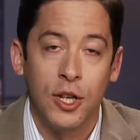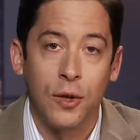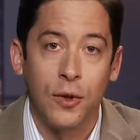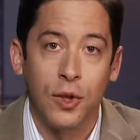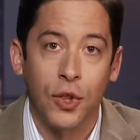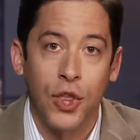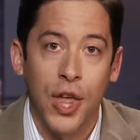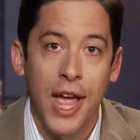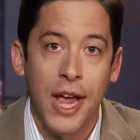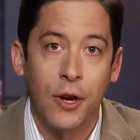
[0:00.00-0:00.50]
so
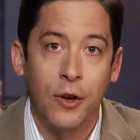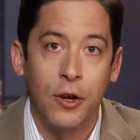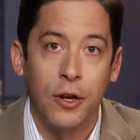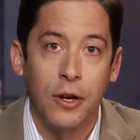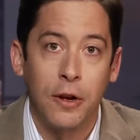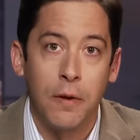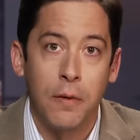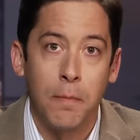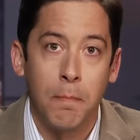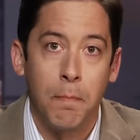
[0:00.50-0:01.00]
that they
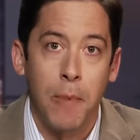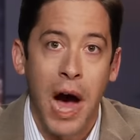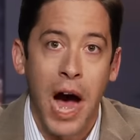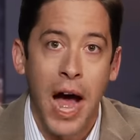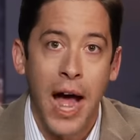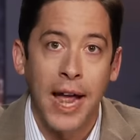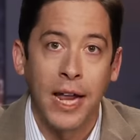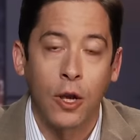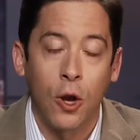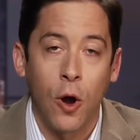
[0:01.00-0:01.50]
could
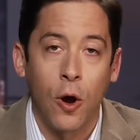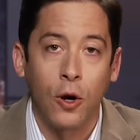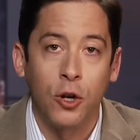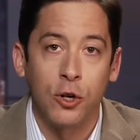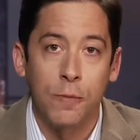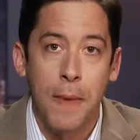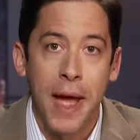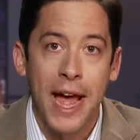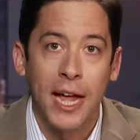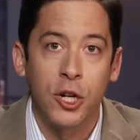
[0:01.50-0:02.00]
buy
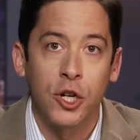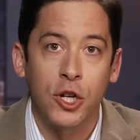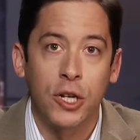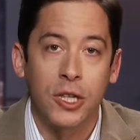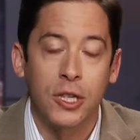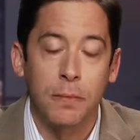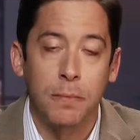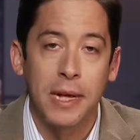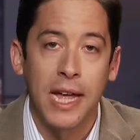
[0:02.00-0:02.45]
large mansions,